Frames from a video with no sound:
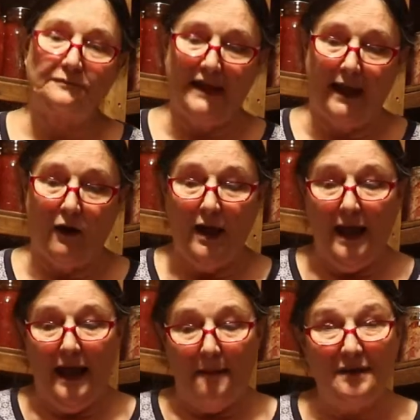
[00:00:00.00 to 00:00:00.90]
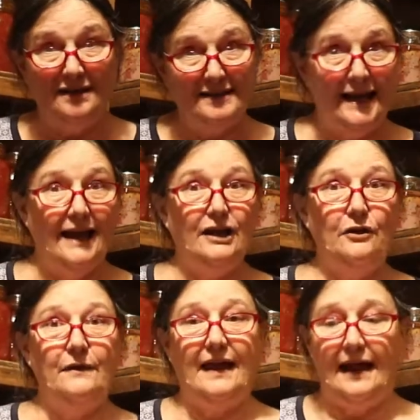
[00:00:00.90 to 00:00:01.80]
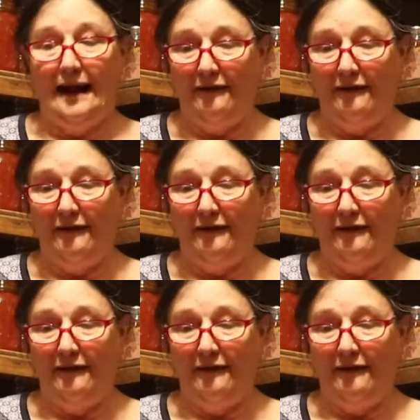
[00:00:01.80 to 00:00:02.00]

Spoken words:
Now, I'm going to tell you that